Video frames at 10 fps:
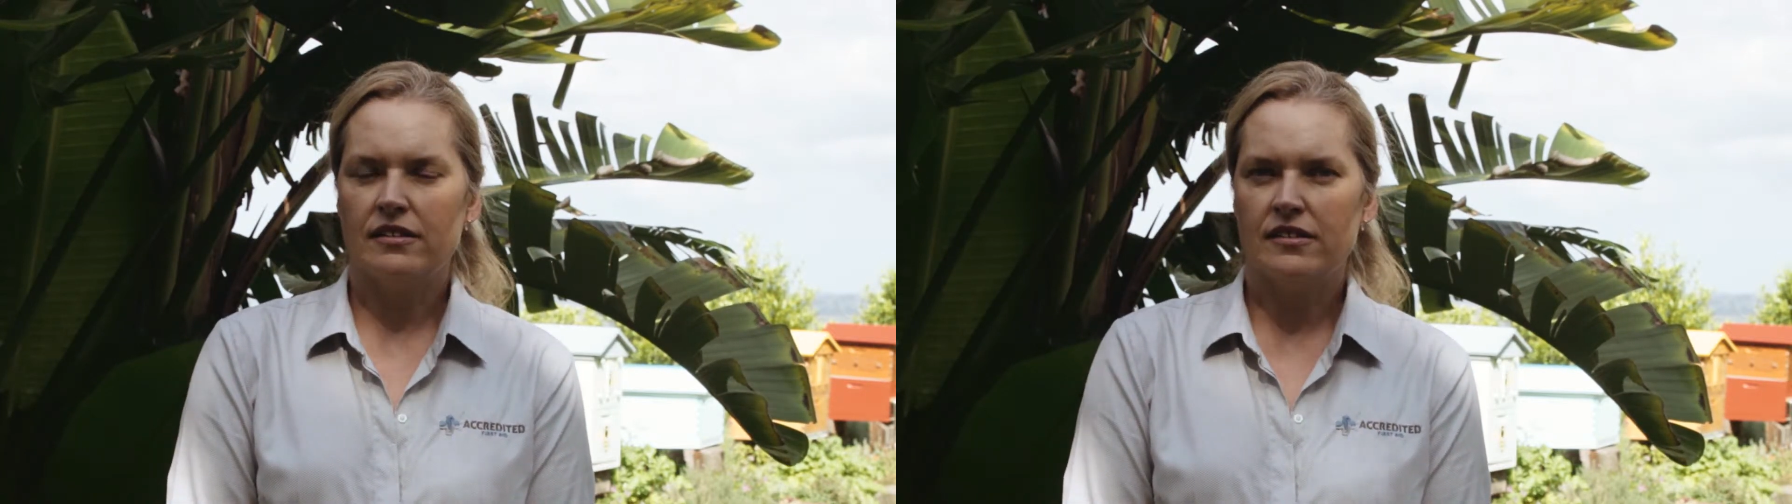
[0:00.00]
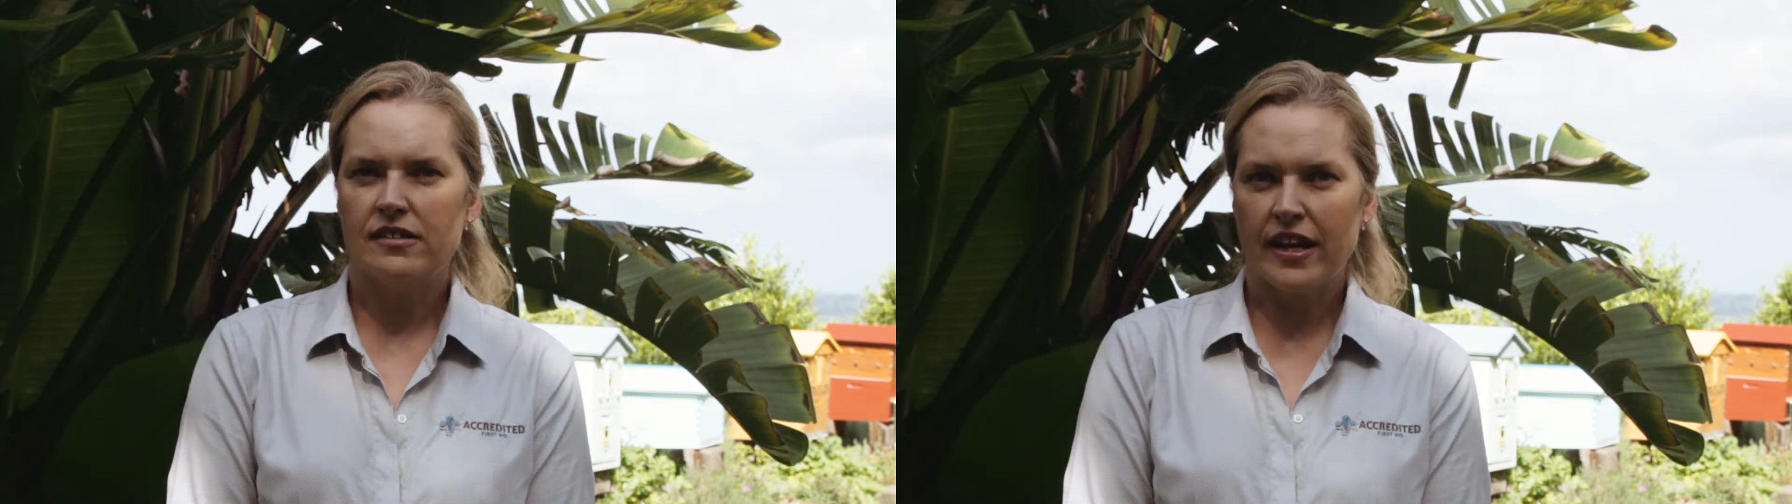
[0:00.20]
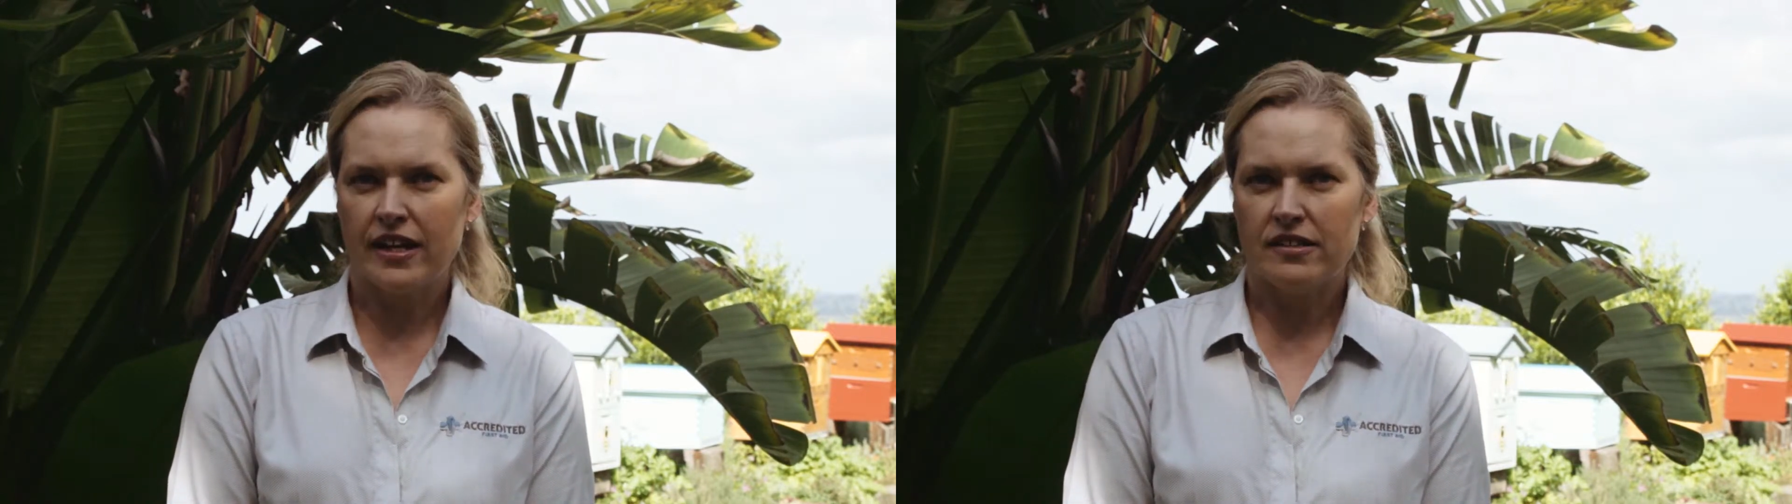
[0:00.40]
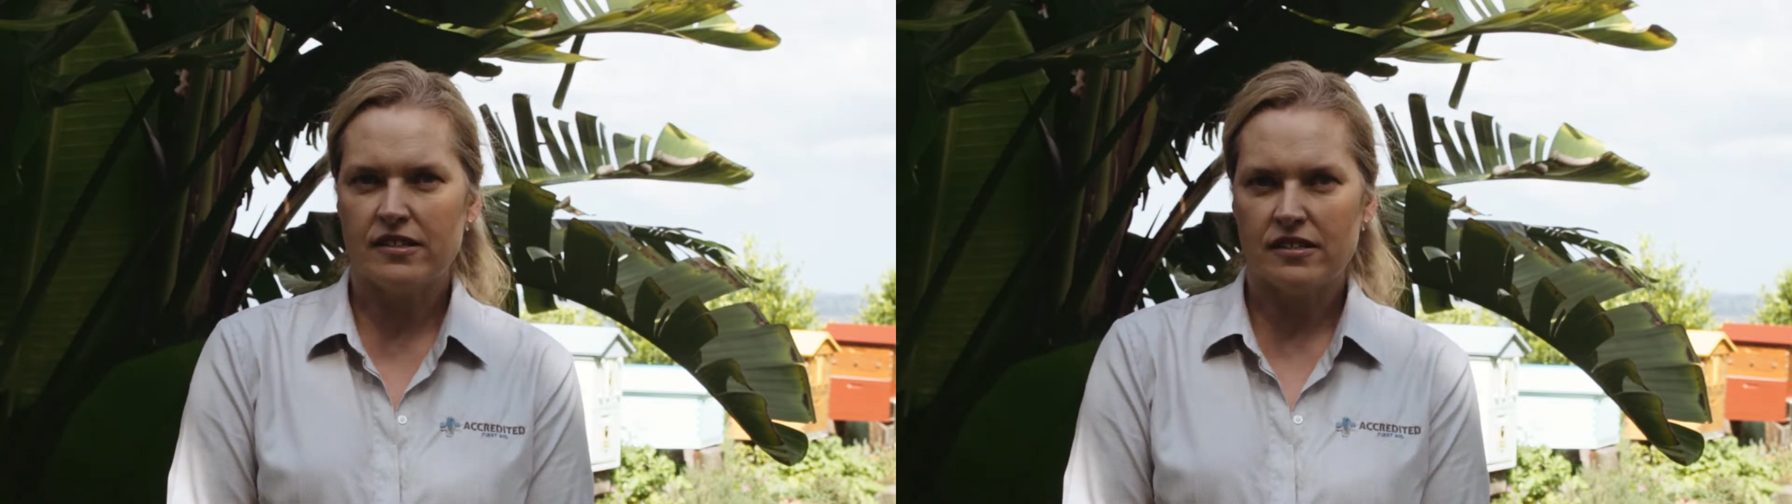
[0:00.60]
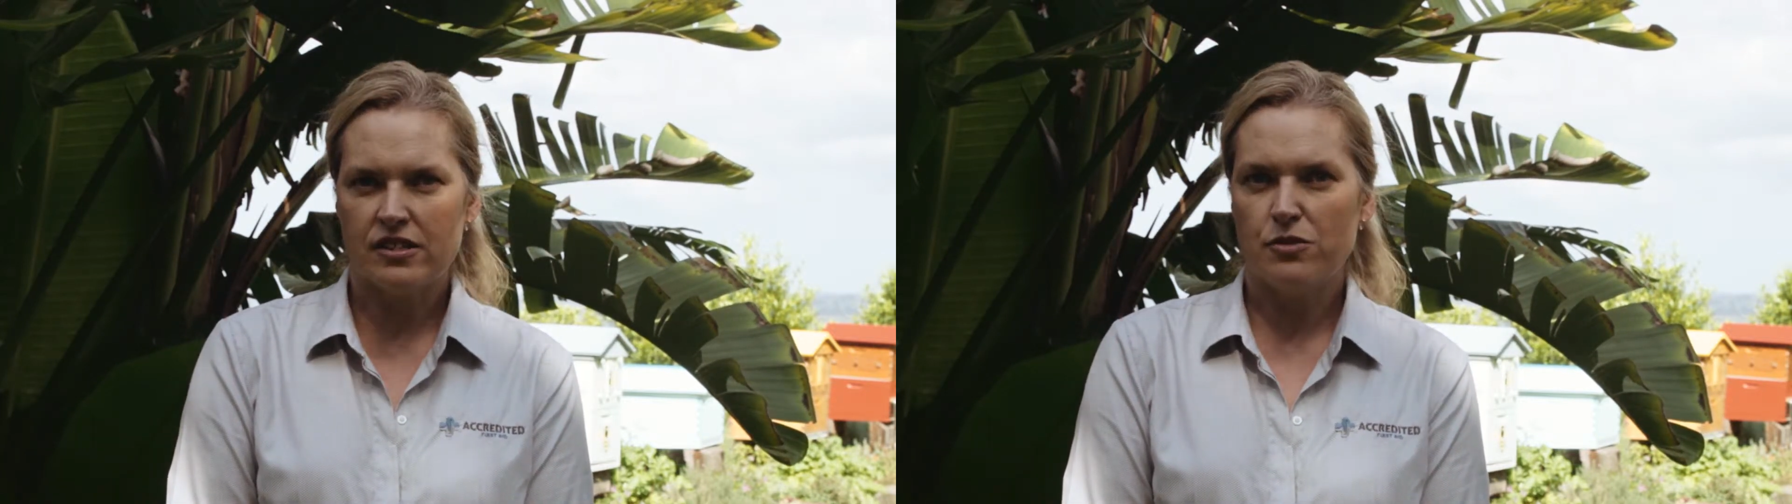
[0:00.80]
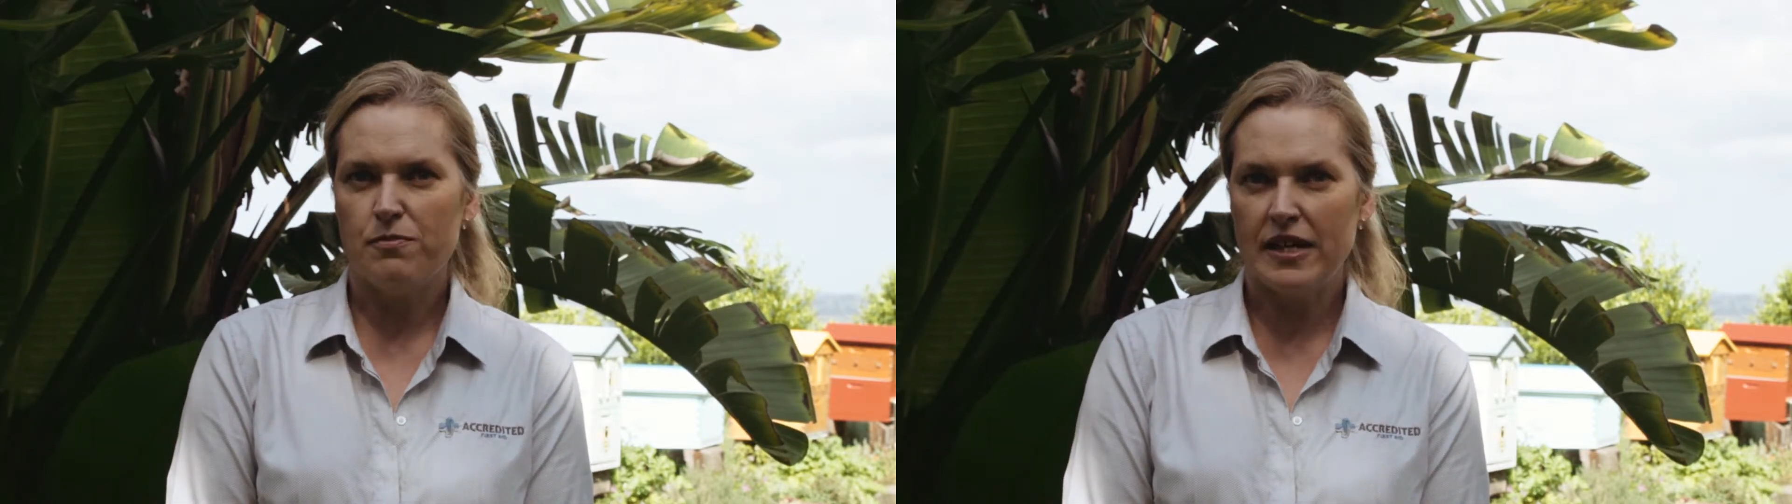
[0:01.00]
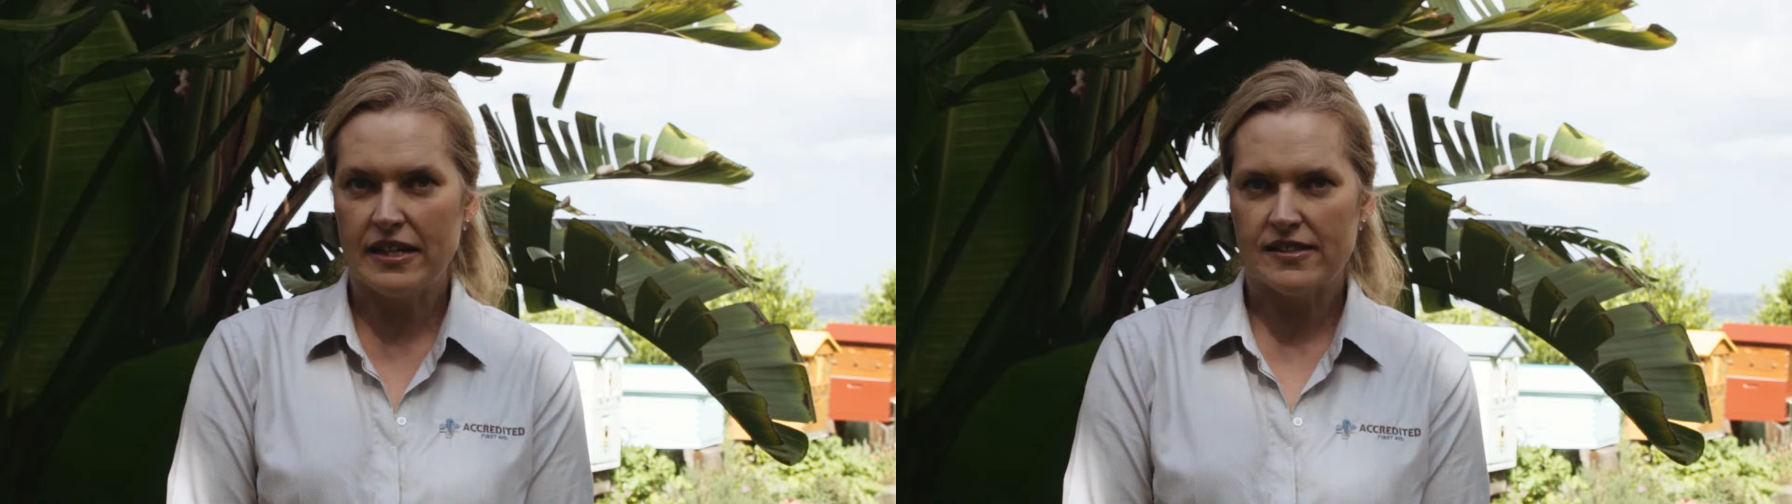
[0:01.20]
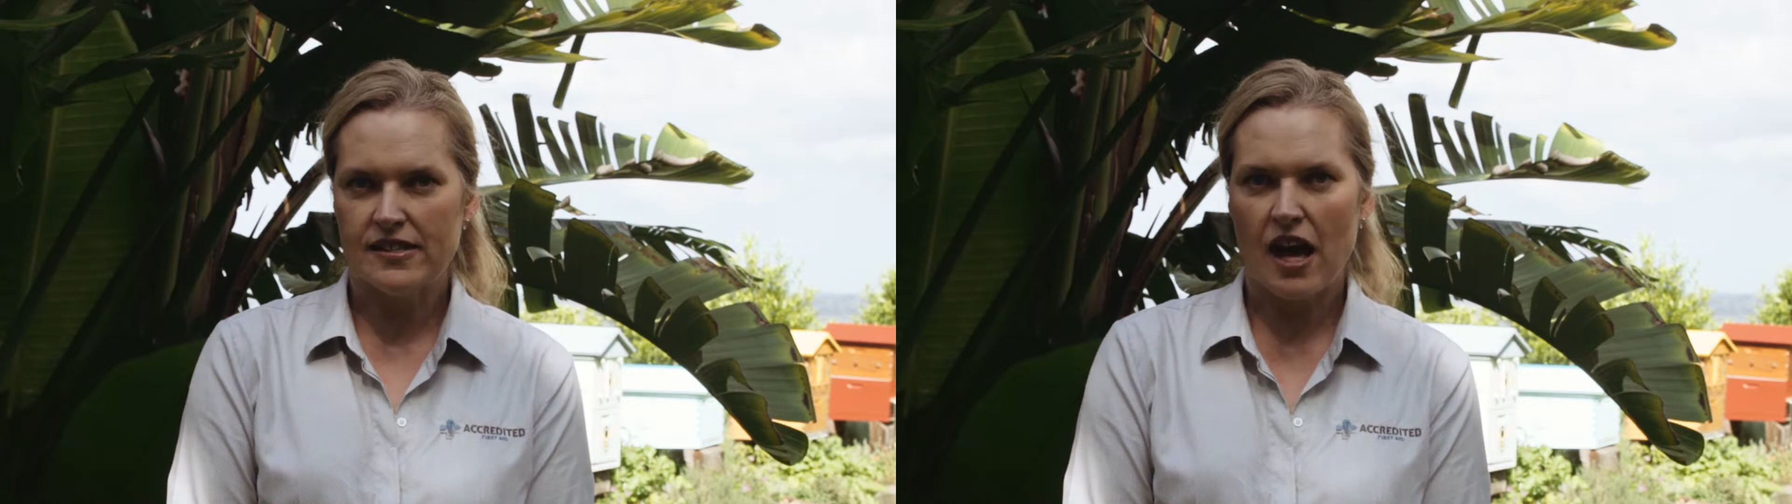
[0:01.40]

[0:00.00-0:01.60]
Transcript: seconds to minutes